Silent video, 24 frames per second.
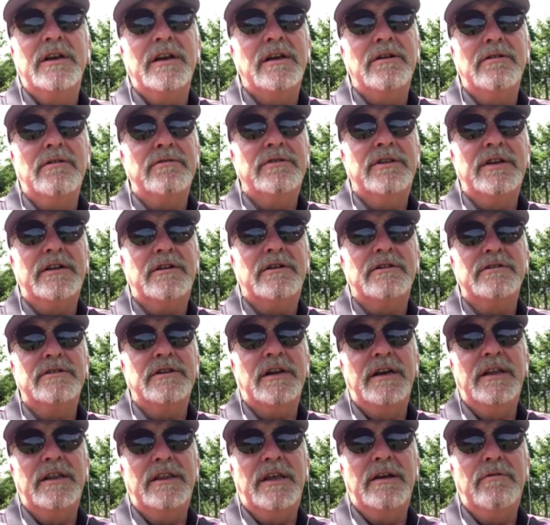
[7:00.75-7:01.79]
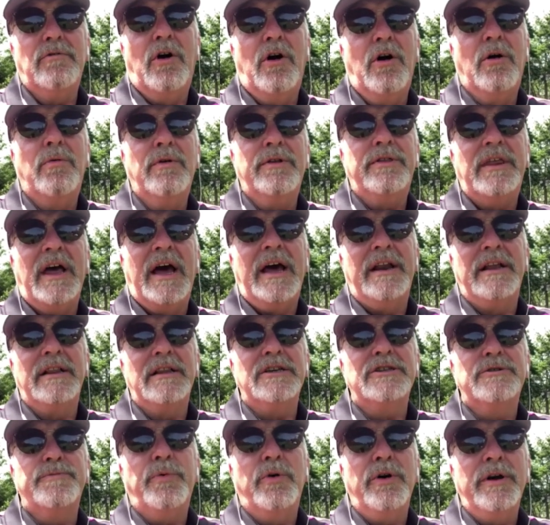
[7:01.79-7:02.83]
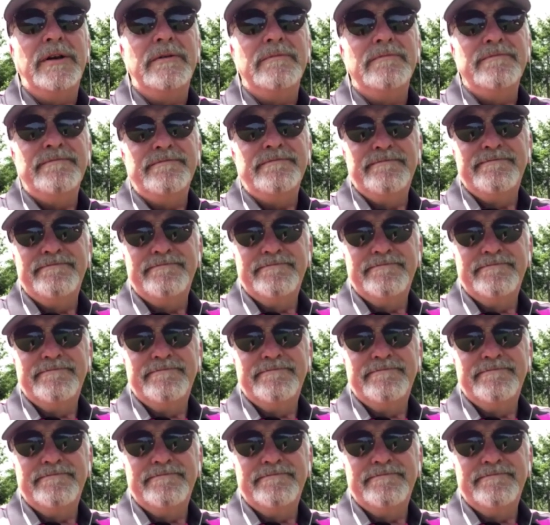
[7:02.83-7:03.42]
And I don't think there's anything wrong with that at this point.